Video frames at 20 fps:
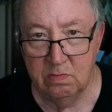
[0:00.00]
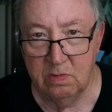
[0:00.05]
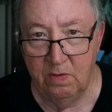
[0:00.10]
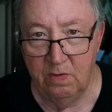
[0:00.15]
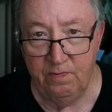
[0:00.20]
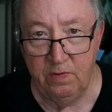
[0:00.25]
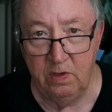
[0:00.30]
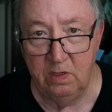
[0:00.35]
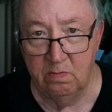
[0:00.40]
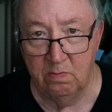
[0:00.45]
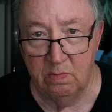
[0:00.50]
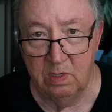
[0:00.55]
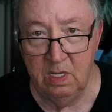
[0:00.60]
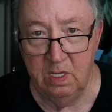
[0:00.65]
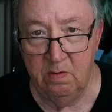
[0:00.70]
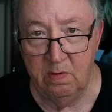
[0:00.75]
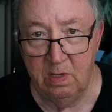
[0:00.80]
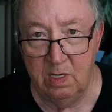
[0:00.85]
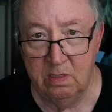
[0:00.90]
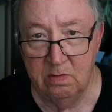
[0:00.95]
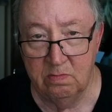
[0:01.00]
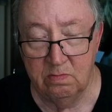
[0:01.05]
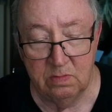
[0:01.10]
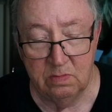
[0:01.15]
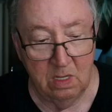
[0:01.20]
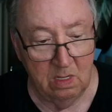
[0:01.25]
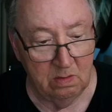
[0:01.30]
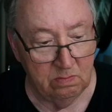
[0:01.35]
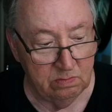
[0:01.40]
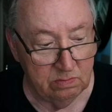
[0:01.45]
if you can believe it.
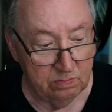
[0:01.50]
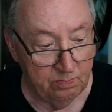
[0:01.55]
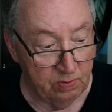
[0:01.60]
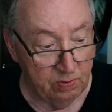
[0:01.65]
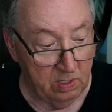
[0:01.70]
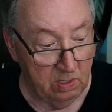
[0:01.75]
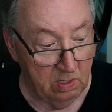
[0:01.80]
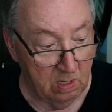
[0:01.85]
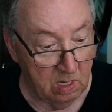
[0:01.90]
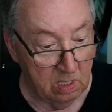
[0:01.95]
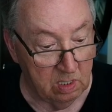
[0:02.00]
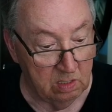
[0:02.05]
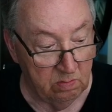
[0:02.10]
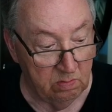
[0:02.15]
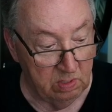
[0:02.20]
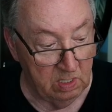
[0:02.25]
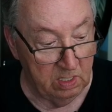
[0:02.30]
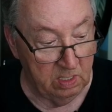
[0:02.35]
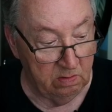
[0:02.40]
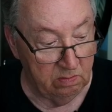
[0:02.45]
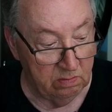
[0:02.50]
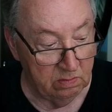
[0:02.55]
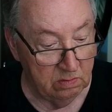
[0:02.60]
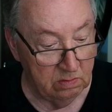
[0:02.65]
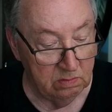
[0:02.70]
Pretty hard to believe.